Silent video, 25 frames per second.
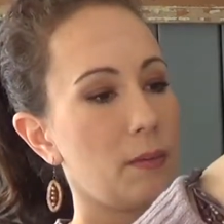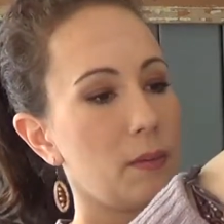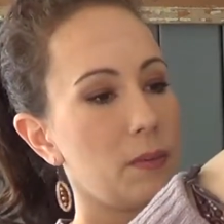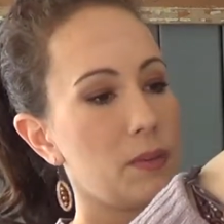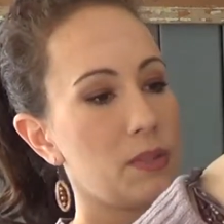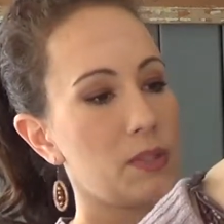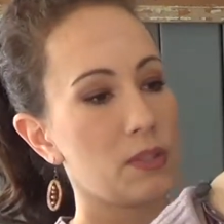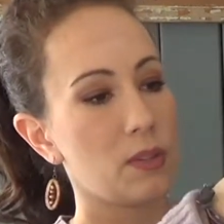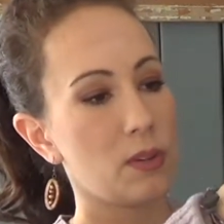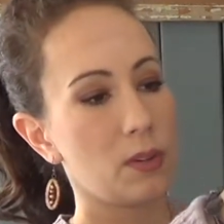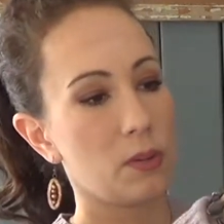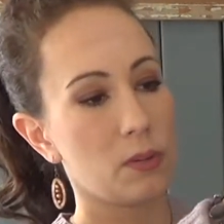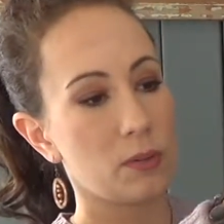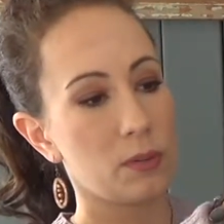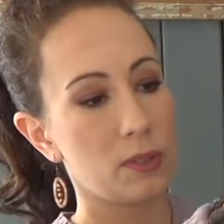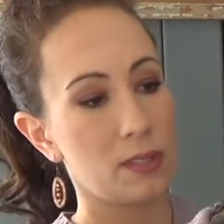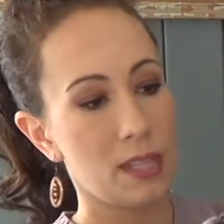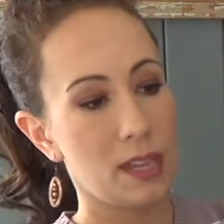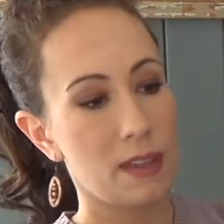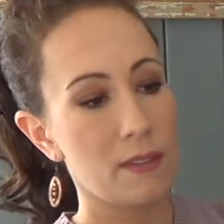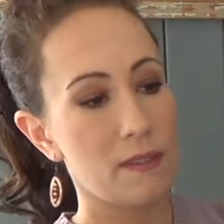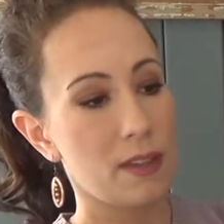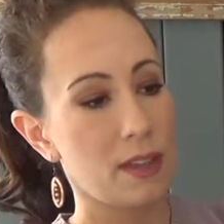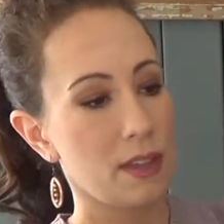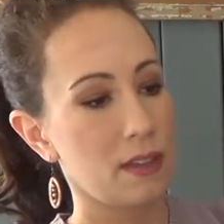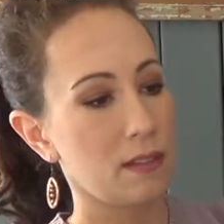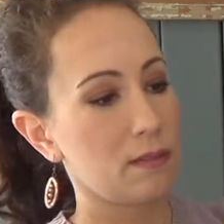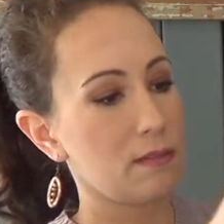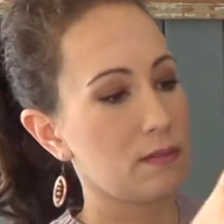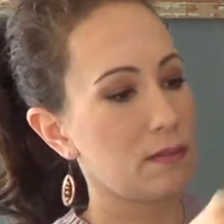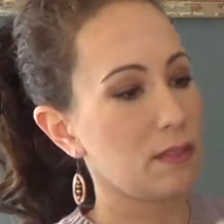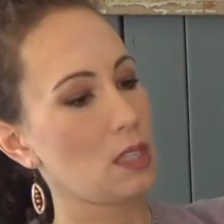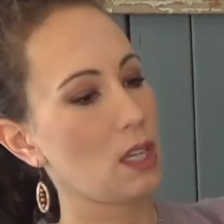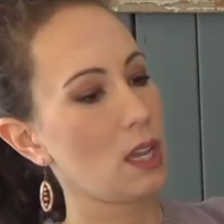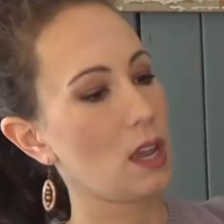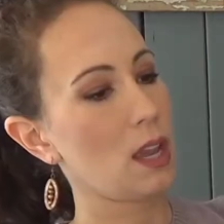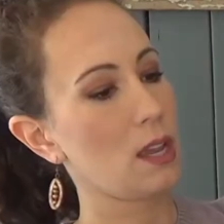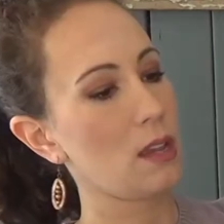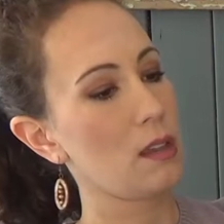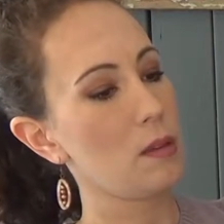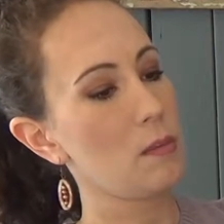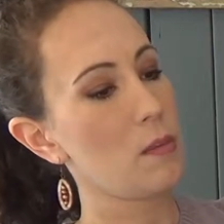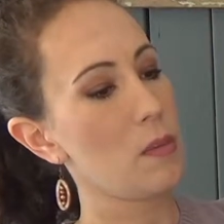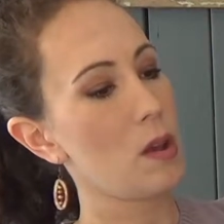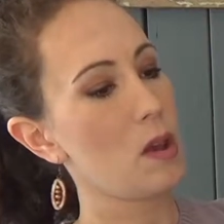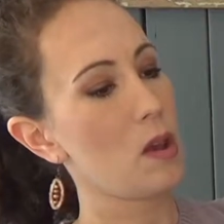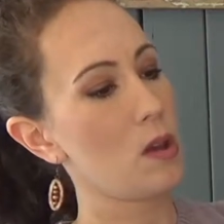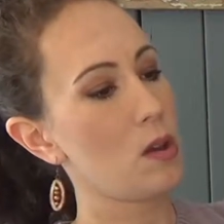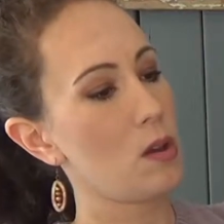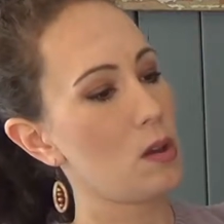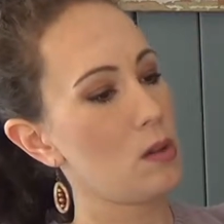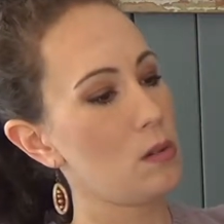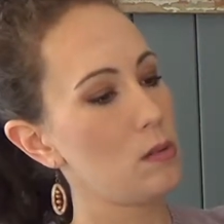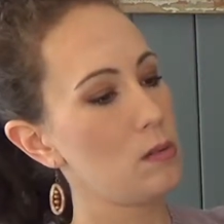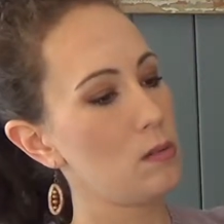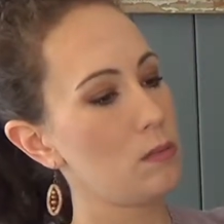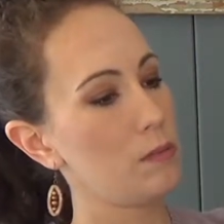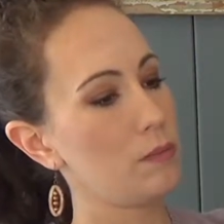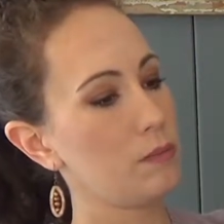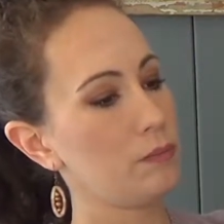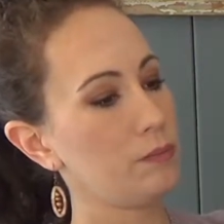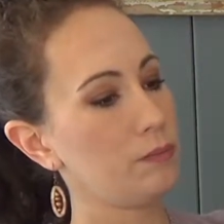So save it. Tie a bow.